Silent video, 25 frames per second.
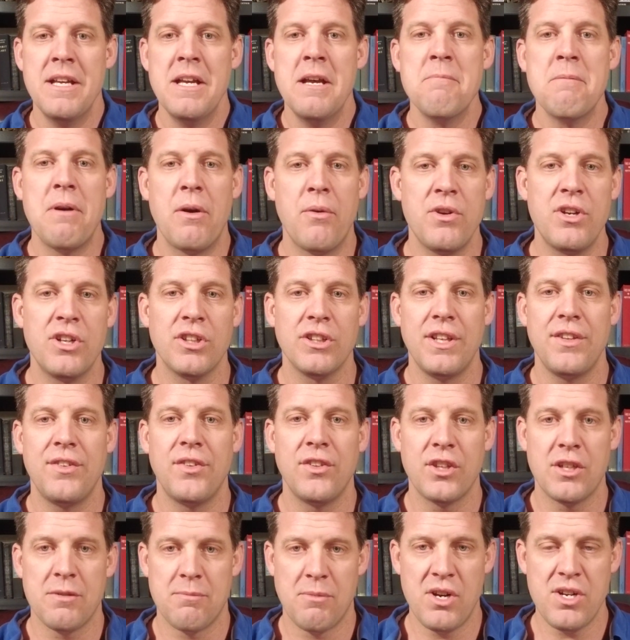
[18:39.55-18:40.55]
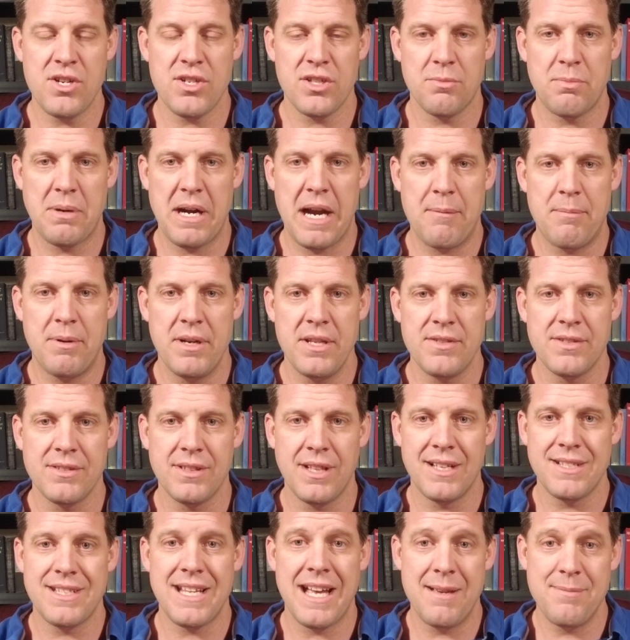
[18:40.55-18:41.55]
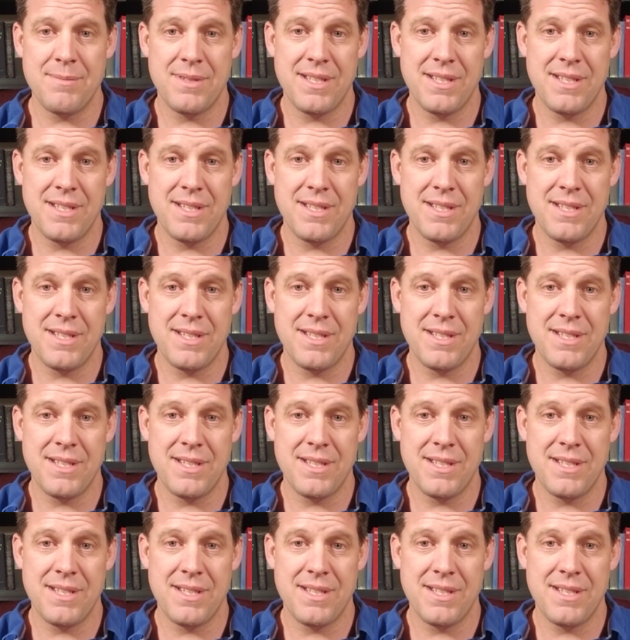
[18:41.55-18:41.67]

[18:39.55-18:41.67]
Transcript: But when you're leasing commercial properties, a lot of times